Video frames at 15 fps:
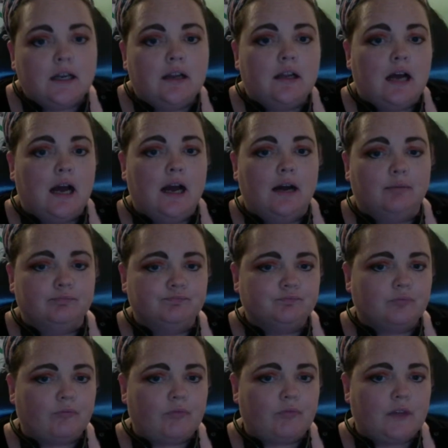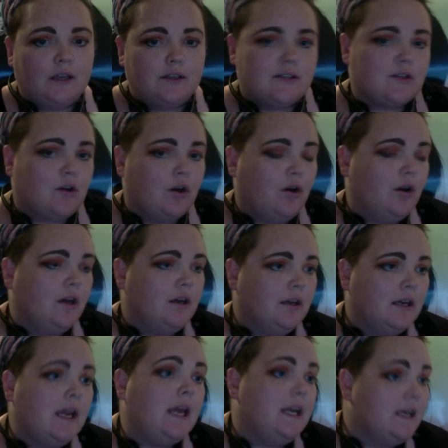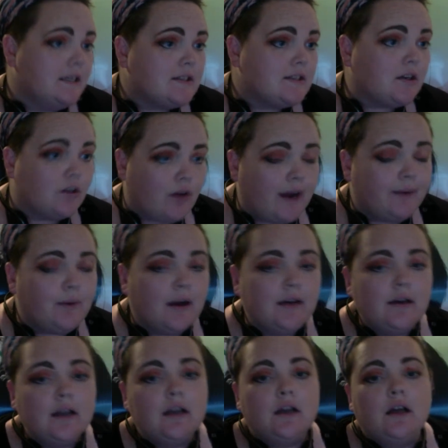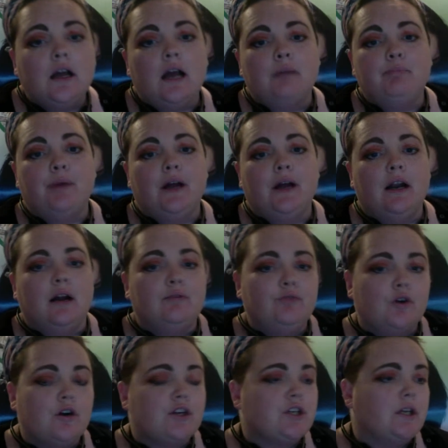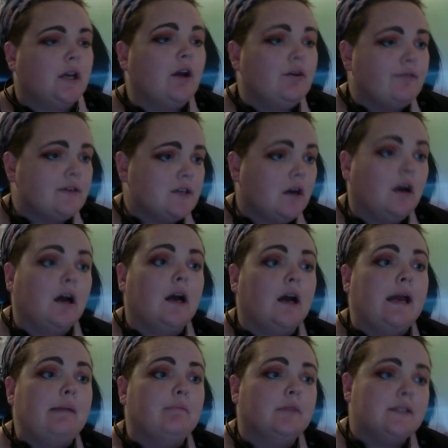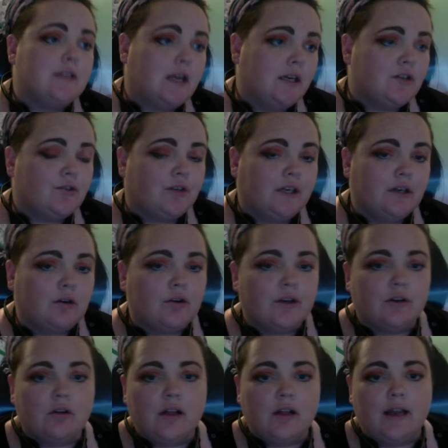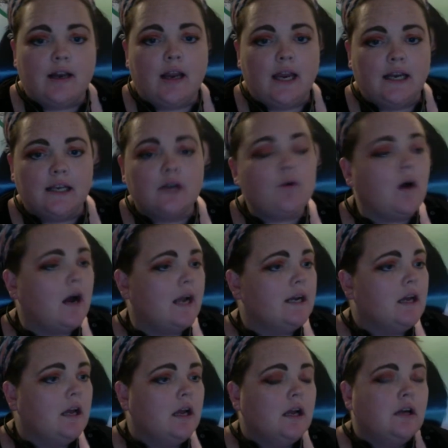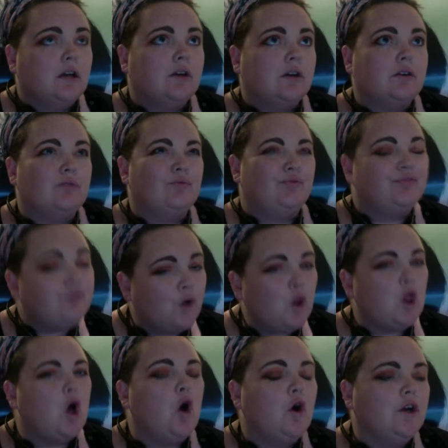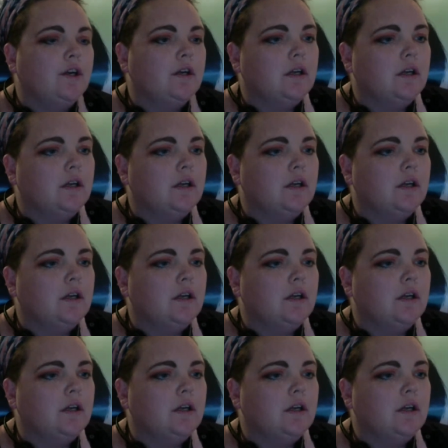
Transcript: So it is a great one, but unfortunately over time, tea tree oil and any quite full-on